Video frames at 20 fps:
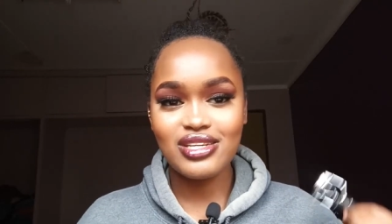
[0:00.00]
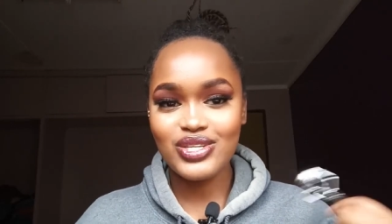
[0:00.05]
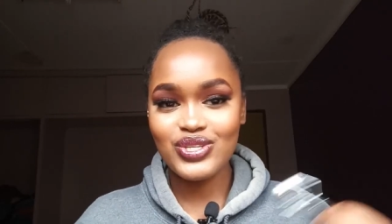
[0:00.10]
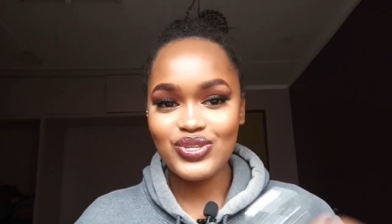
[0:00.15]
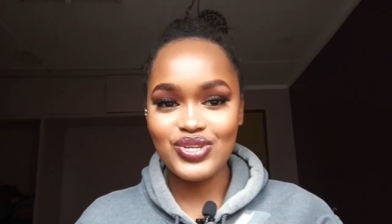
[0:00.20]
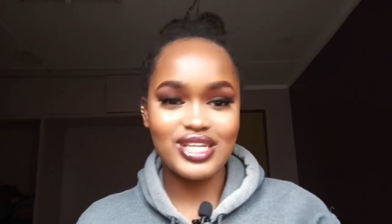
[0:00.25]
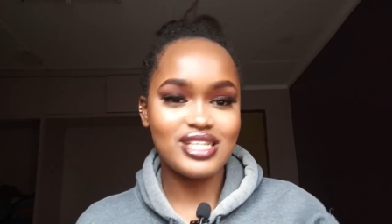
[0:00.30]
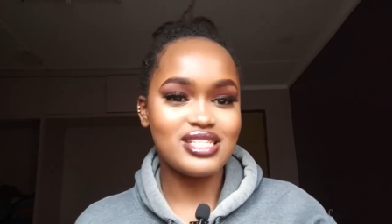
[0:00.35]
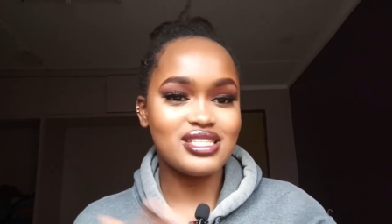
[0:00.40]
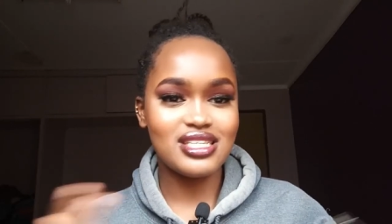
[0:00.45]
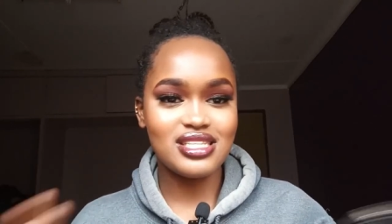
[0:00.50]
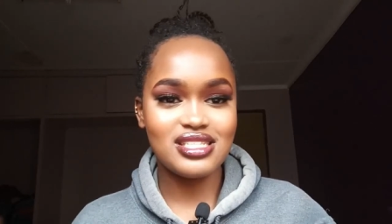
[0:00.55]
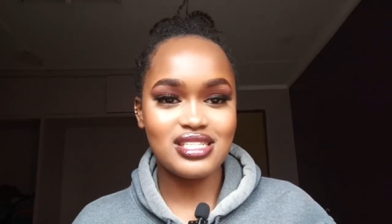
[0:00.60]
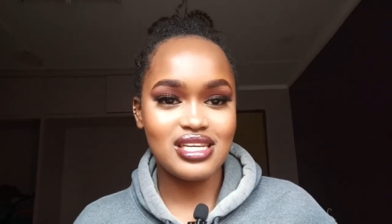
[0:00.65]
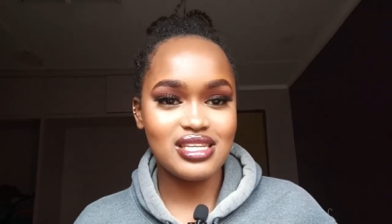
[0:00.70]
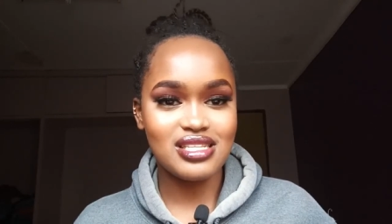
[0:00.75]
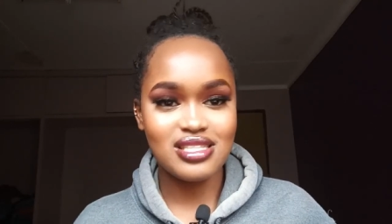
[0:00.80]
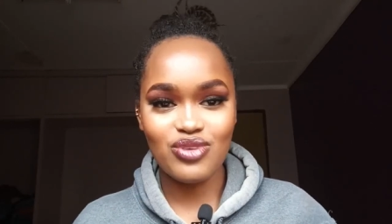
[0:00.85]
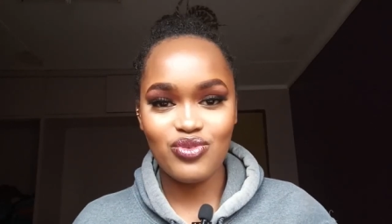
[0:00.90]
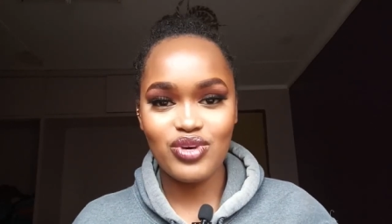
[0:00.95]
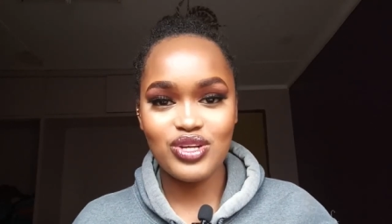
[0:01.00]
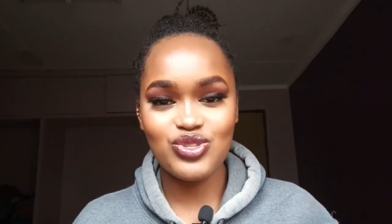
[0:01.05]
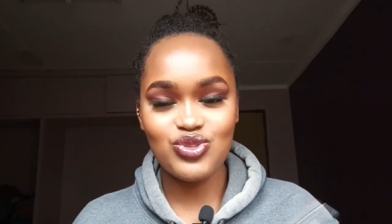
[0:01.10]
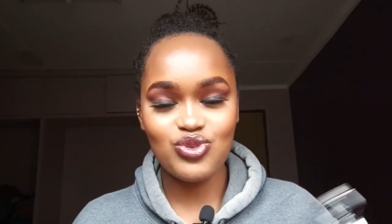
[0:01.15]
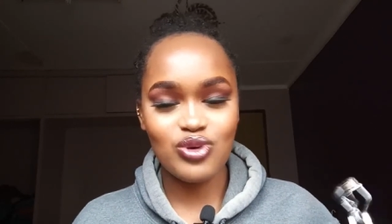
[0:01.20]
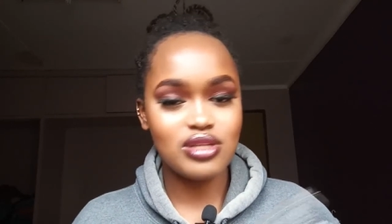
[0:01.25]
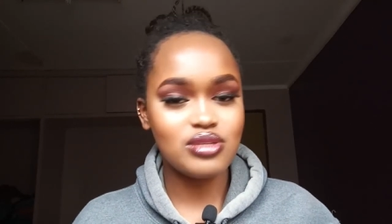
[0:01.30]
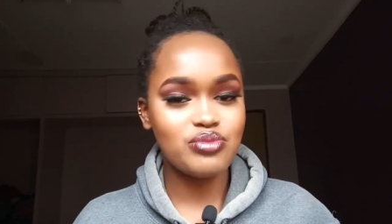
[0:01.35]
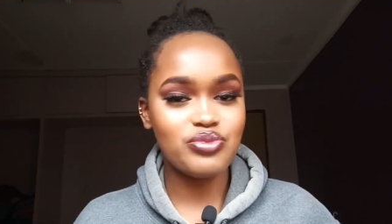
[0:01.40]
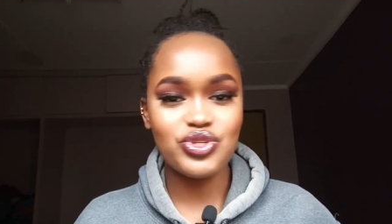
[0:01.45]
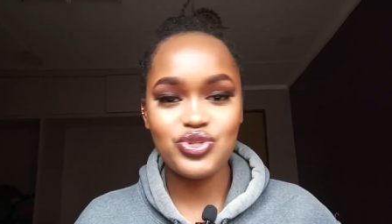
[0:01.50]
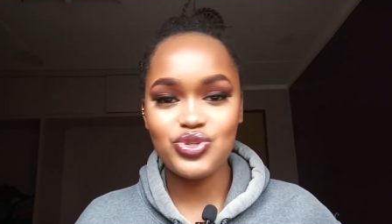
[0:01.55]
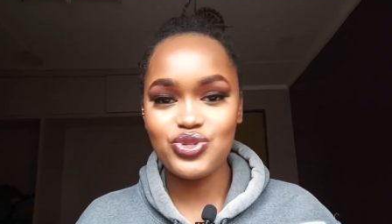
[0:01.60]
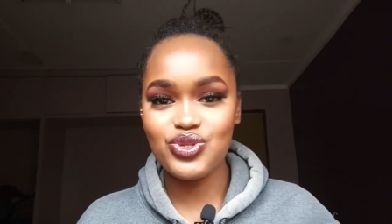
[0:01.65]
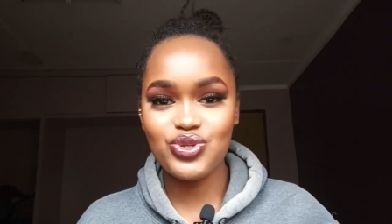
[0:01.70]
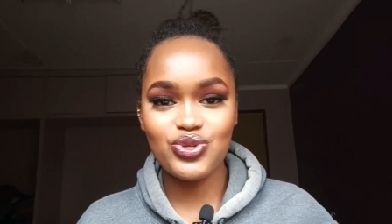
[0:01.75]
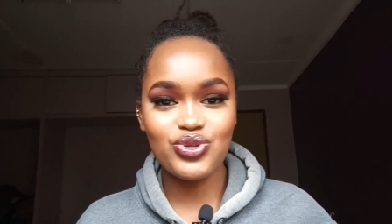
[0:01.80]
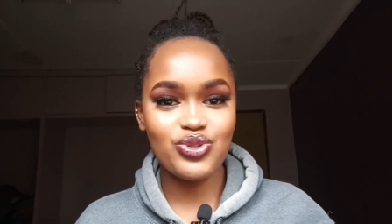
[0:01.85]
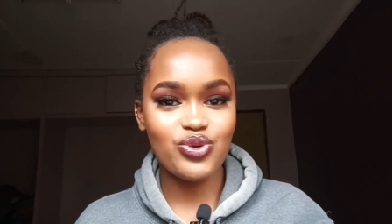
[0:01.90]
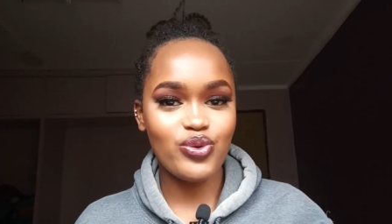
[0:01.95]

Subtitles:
You can suggest the ones you want me to do,